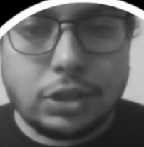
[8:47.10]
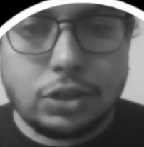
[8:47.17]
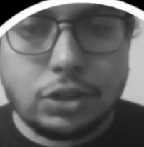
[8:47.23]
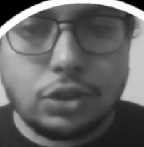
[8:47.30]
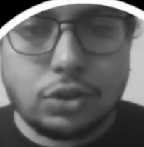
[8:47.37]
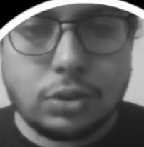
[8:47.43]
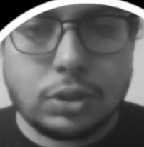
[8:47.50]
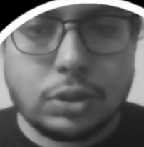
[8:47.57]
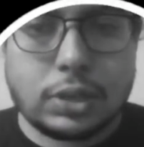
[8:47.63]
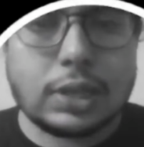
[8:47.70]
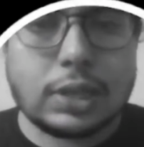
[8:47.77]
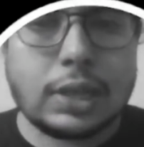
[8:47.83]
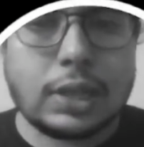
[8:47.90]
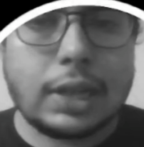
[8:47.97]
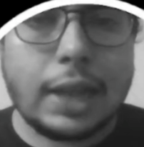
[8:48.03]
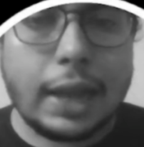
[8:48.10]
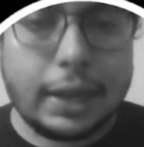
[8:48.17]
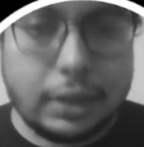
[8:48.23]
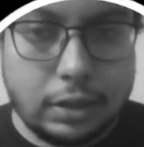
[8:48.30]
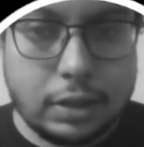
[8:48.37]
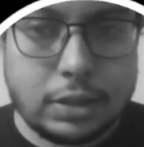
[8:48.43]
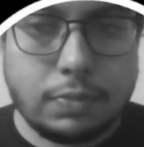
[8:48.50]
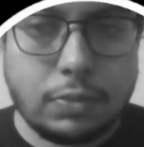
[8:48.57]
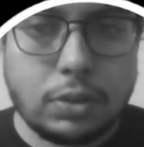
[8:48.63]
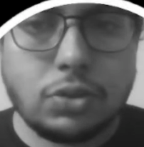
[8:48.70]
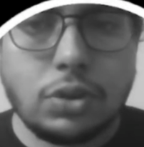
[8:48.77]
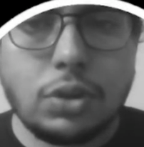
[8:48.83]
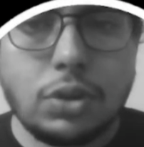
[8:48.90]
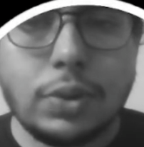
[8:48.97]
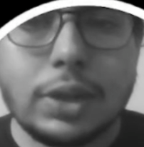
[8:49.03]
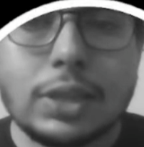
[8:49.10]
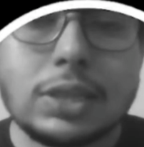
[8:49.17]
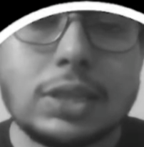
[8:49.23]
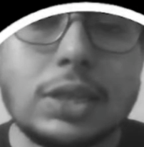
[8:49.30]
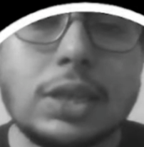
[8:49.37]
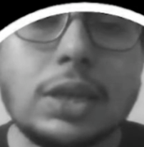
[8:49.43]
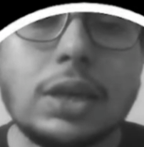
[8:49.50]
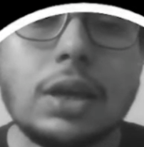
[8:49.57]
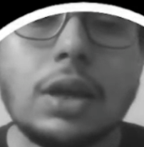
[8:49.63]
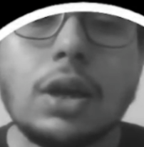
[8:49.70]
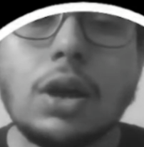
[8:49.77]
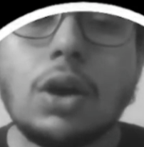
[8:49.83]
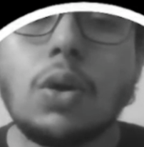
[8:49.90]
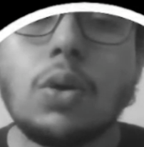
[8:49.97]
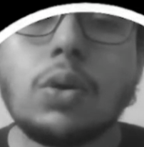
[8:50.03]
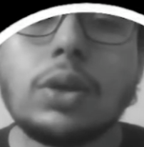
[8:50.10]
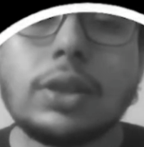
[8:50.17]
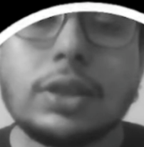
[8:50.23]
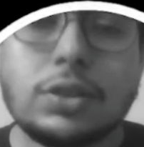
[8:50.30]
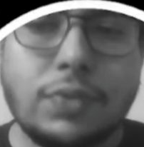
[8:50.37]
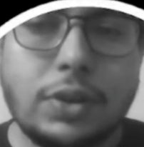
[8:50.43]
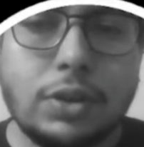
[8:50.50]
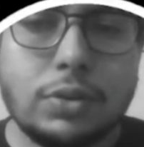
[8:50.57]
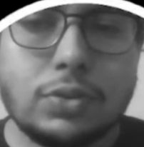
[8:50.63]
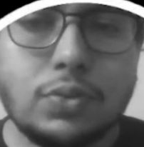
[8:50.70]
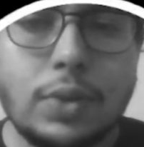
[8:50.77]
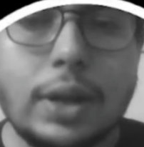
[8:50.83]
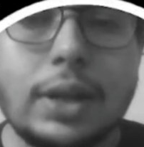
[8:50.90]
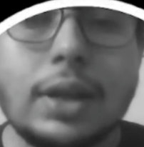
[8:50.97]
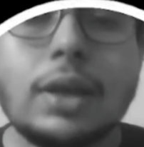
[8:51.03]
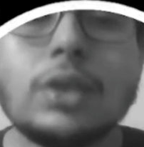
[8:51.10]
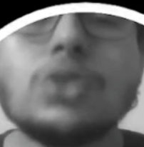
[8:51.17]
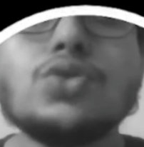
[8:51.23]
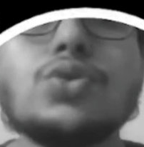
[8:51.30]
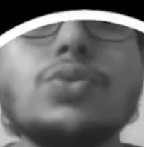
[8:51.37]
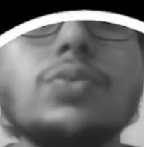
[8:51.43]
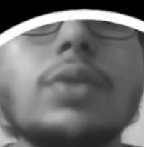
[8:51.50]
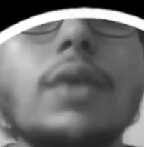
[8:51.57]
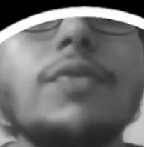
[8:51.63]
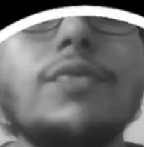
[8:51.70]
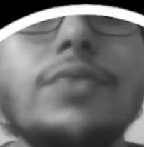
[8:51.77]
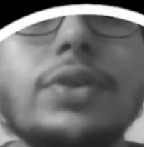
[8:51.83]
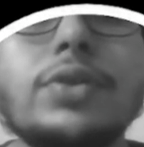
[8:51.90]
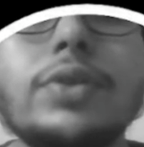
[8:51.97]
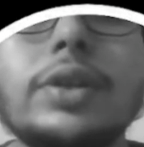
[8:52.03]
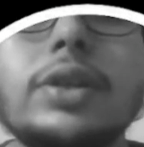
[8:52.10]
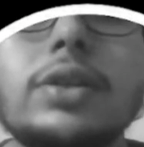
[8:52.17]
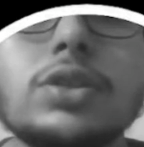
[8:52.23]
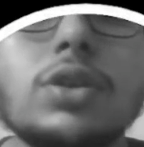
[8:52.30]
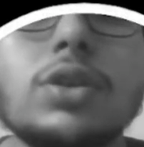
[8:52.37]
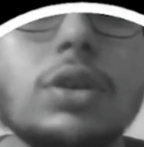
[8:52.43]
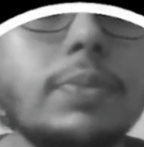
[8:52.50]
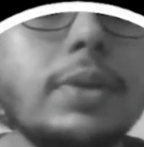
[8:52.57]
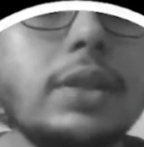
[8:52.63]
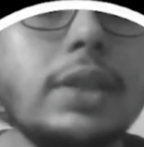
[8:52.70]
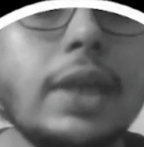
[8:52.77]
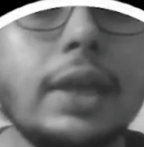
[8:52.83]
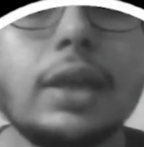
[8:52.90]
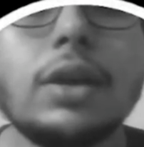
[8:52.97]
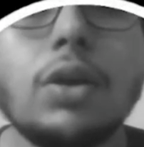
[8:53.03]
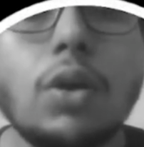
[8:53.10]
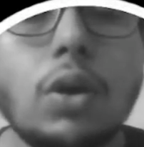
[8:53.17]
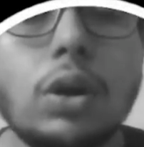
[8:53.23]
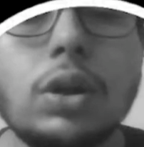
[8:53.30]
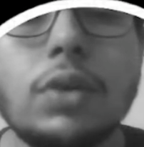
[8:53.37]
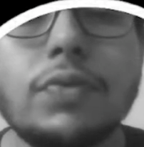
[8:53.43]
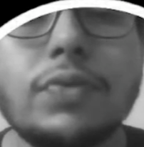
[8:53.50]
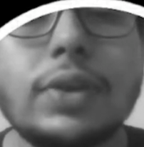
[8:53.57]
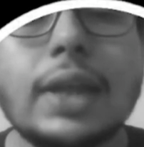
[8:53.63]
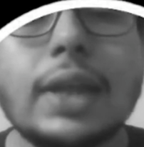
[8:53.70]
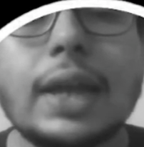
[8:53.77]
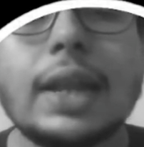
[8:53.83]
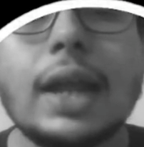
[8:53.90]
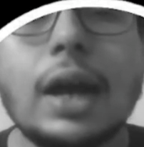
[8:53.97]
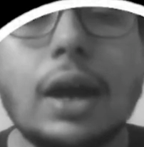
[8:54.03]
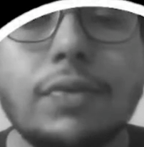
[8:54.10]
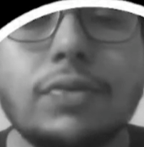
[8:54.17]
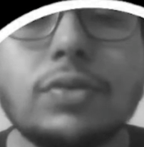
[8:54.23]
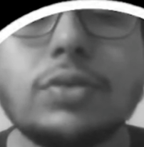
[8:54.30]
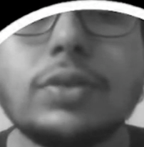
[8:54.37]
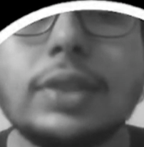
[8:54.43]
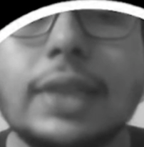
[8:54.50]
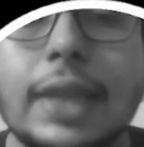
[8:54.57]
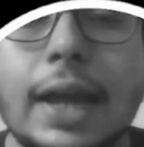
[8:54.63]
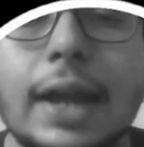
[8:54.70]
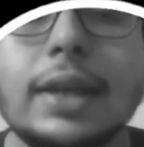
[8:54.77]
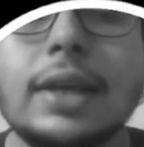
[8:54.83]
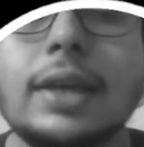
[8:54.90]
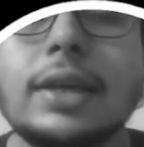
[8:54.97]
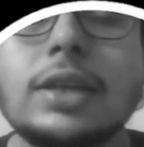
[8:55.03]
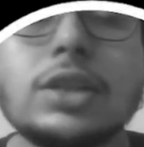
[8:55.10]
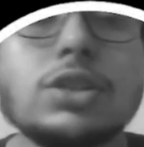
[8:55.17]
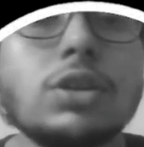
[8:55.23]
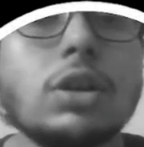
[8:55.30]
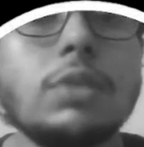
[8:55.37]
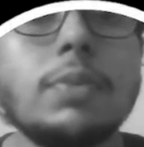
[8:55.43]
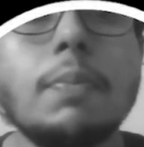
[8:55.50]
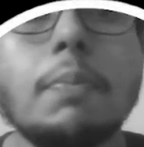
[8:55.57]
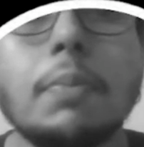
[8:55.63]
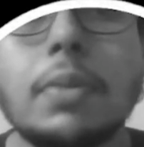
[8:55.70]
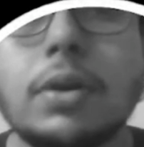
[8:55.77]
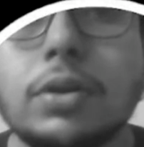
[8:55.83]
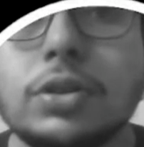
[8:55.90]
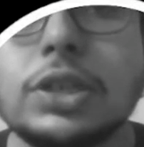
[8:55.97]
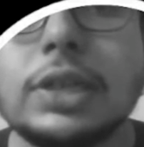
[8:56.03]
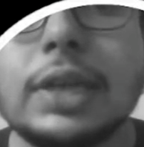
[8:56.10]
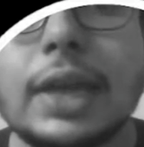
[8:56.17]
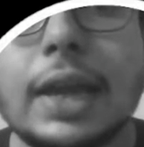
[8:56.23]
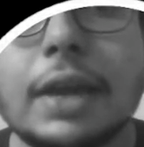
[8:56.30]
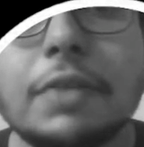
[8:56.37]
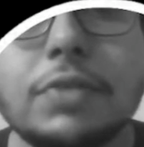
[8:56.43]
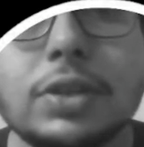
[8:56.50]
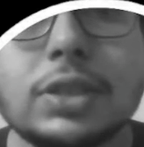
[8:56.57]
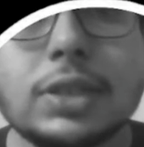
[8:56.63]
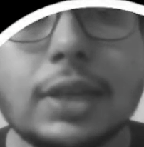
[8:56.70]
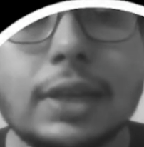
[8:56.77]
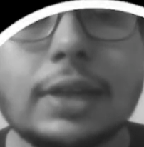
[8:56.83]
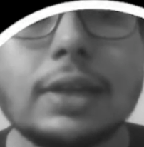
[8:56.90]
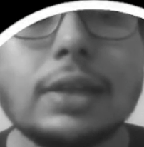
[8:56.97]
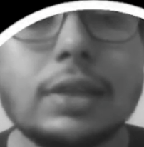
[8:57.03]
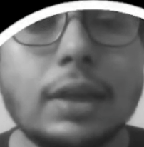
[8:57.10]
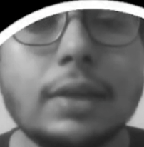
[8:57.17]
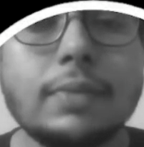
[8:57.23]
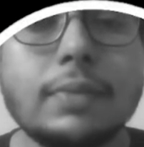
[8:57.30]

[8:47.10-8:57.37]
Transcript: just like this. So you can see all these videos, right? So a video editor is going to be taking all of it, and after that he's going to be merging every single thing.